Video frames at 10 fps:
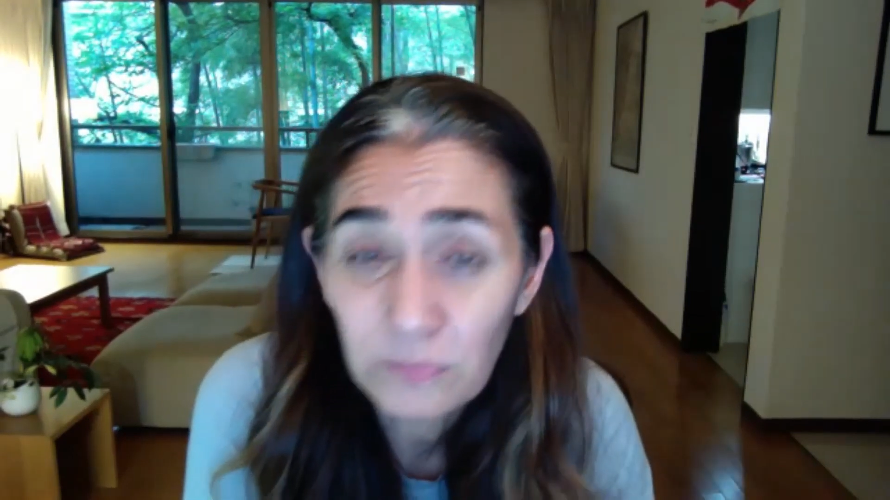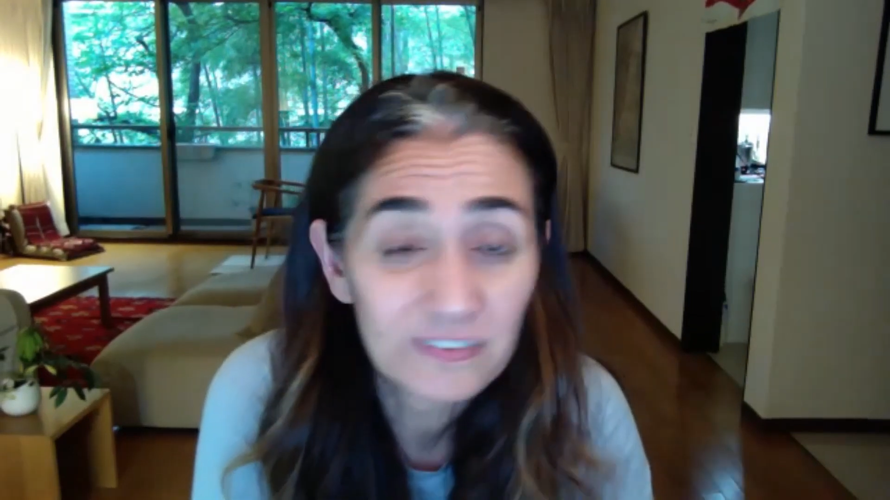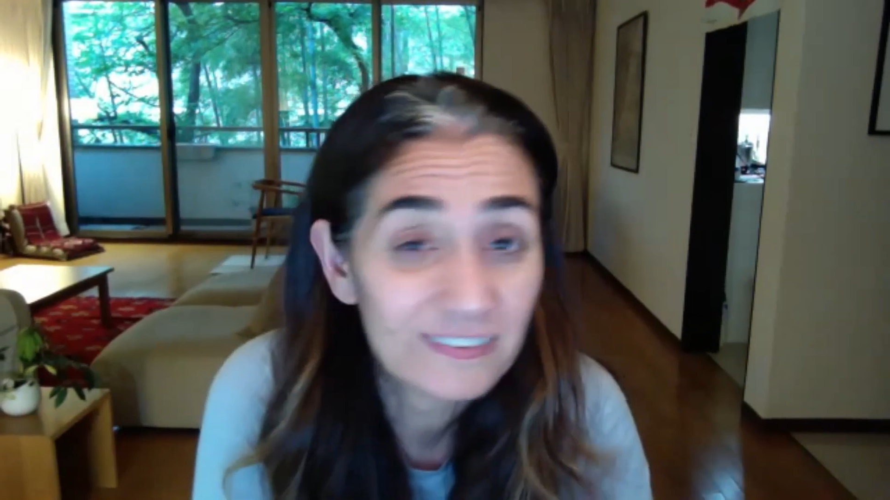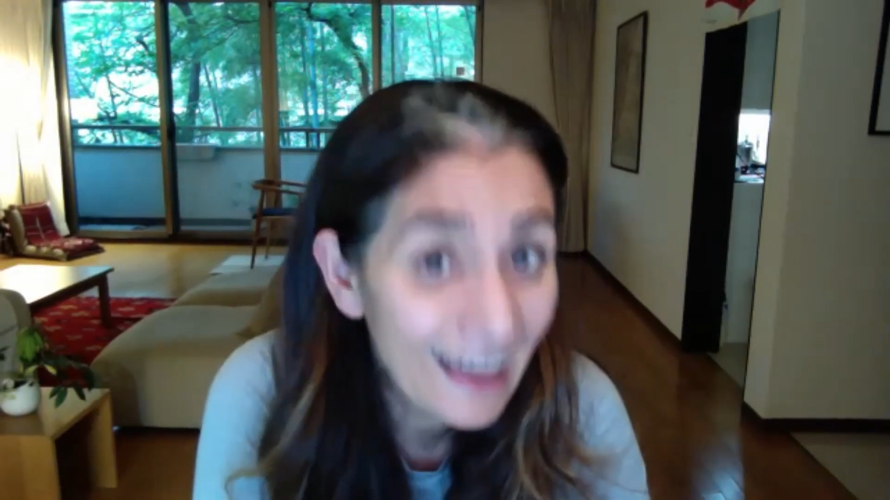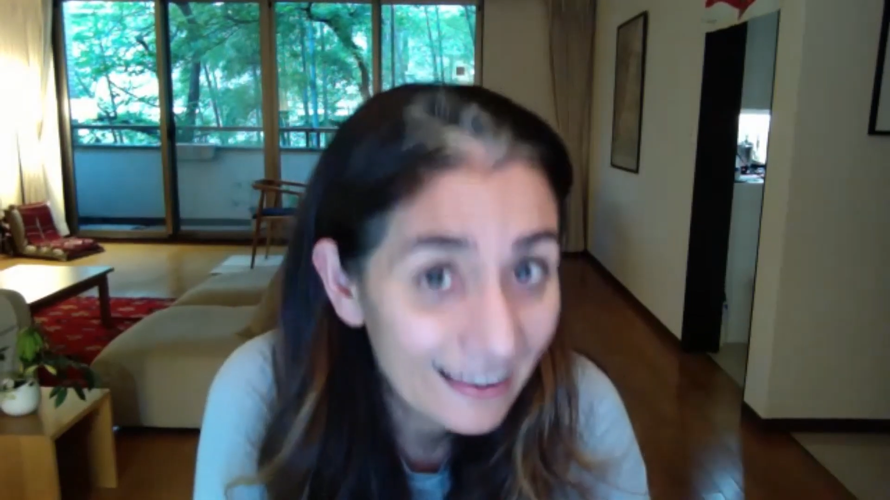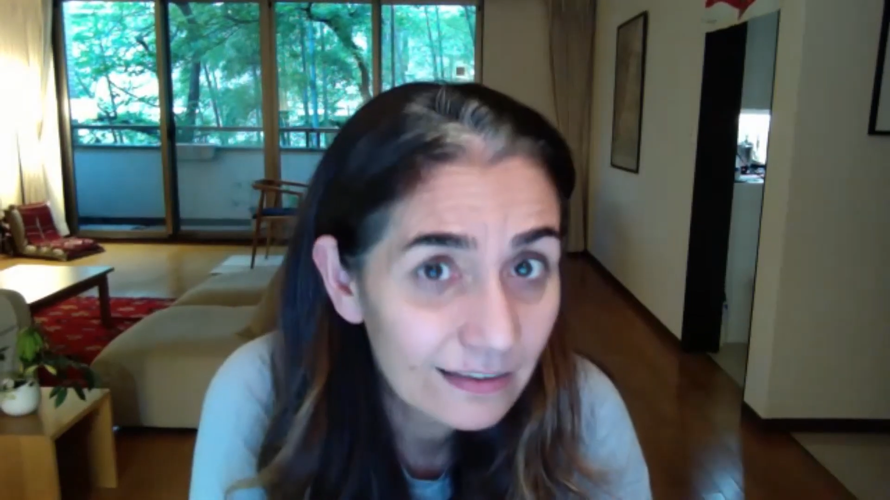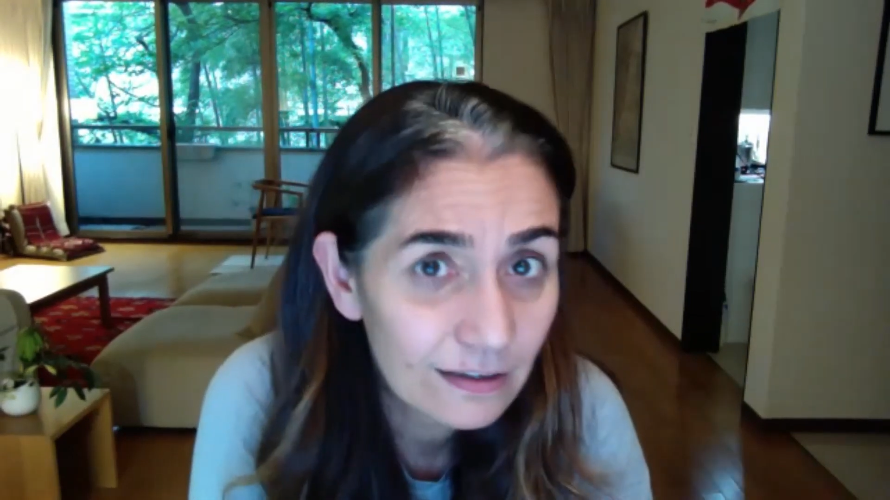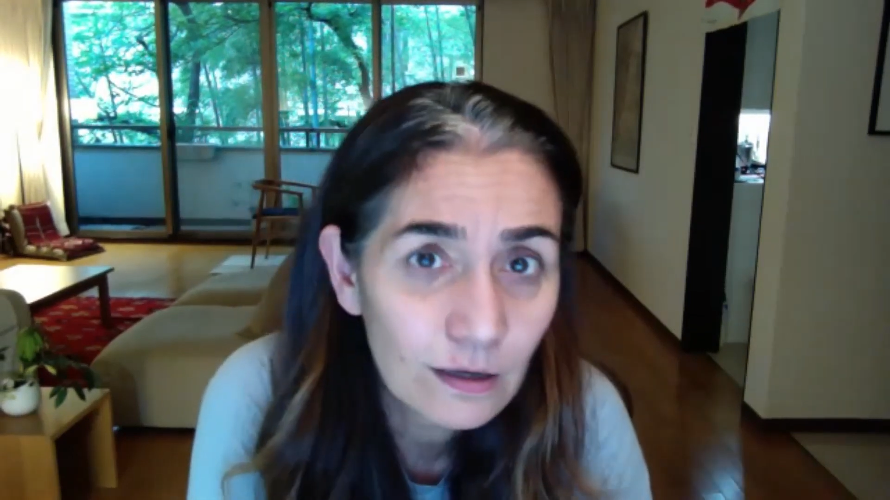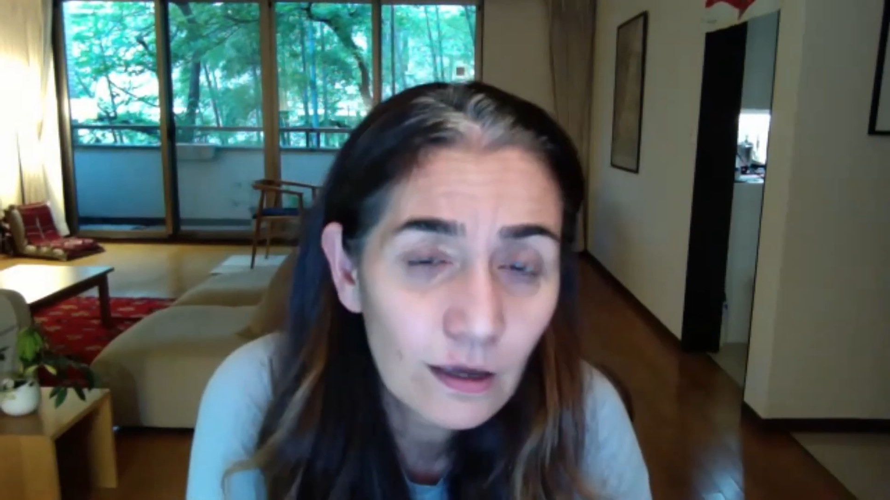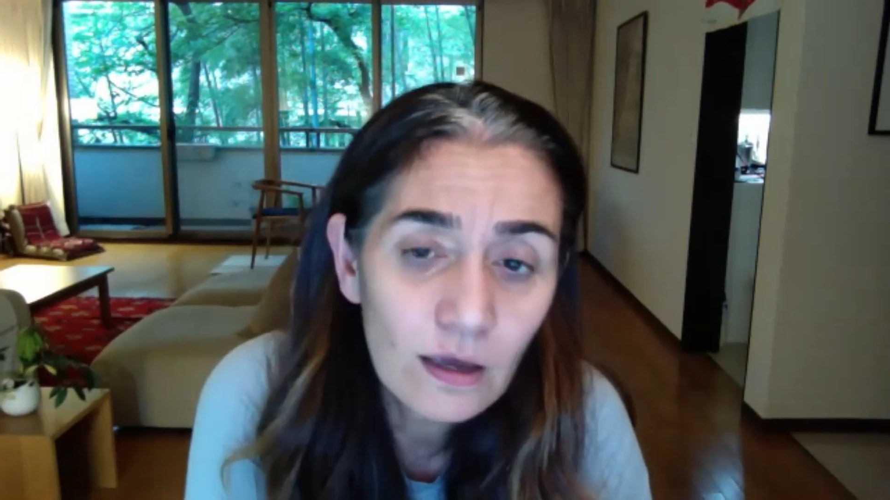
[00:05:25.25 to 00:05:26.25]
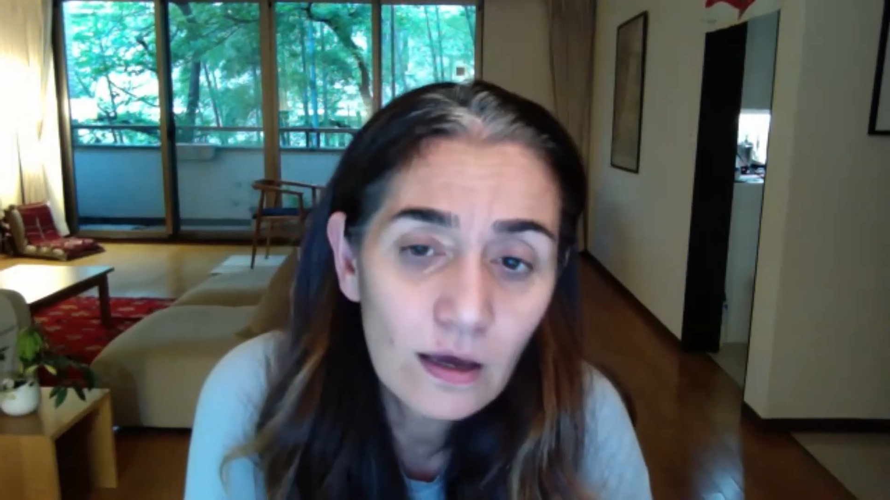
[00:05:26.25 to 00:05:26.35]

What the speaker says: Sadly,